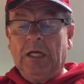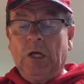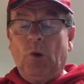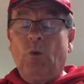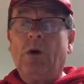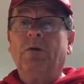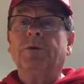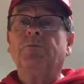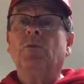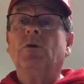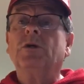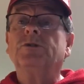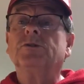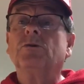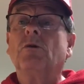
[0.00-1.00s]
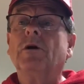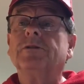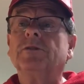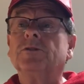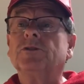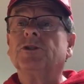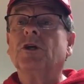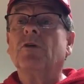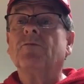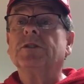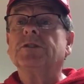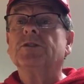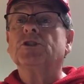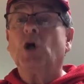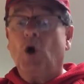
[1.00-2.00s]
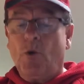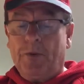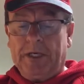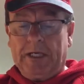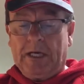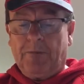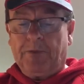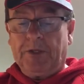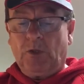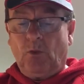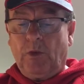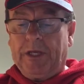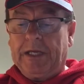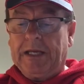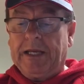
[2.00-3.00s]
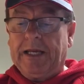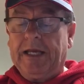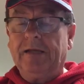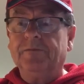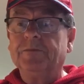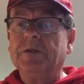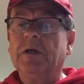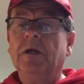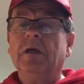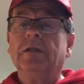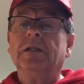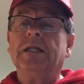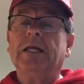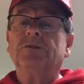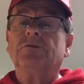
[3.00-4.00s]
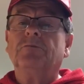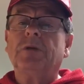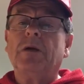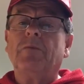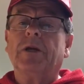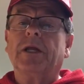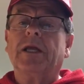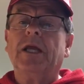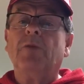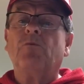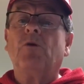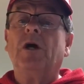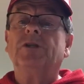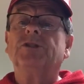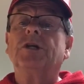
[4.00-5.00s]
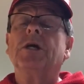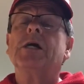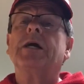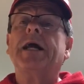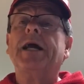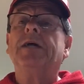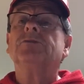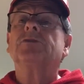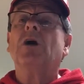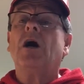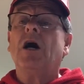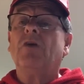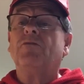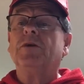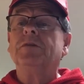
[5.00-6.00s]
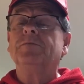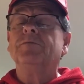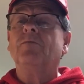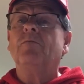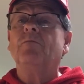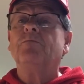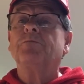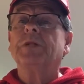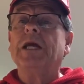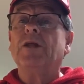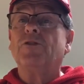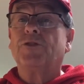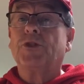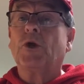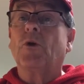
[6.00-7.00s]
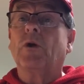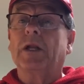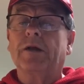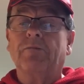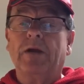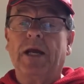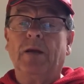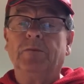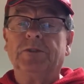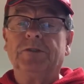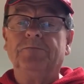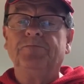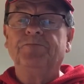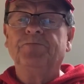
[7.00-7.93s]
Well, with more stores and services opening up in the week ahead, let's remember to keep washing our hands often and thoroughly, Rams.